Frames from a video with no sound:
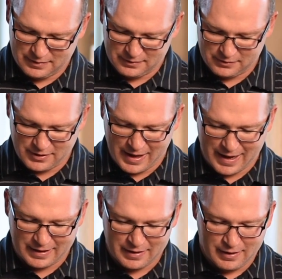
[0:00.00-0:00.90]

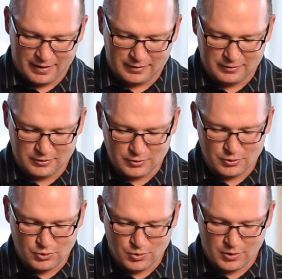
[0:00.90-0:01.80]
that
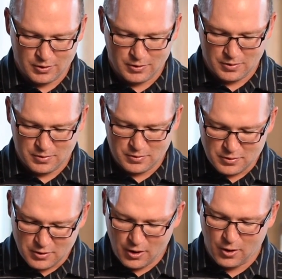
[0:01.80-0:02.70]
you
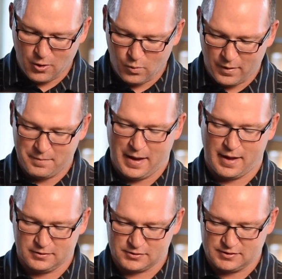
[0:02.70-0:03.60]
know what
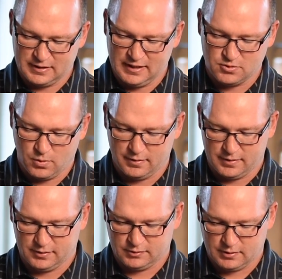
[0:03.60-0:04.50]
matters to each one of
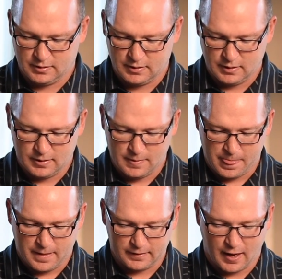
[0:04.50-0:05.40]
us.
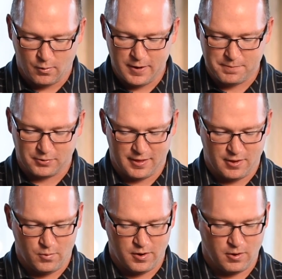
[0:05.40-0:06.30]
And God, we pray
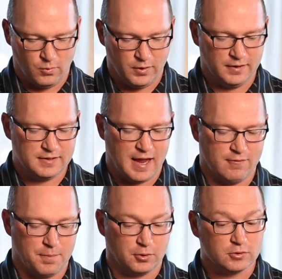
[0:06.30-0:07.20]
that we are willing to have
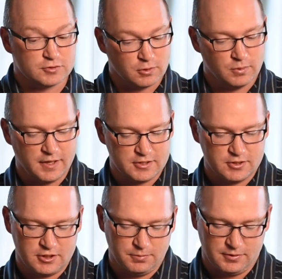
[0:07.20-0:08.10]
a personal
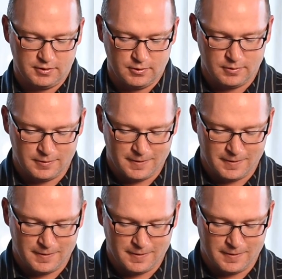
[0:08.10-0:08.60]
relationship with you.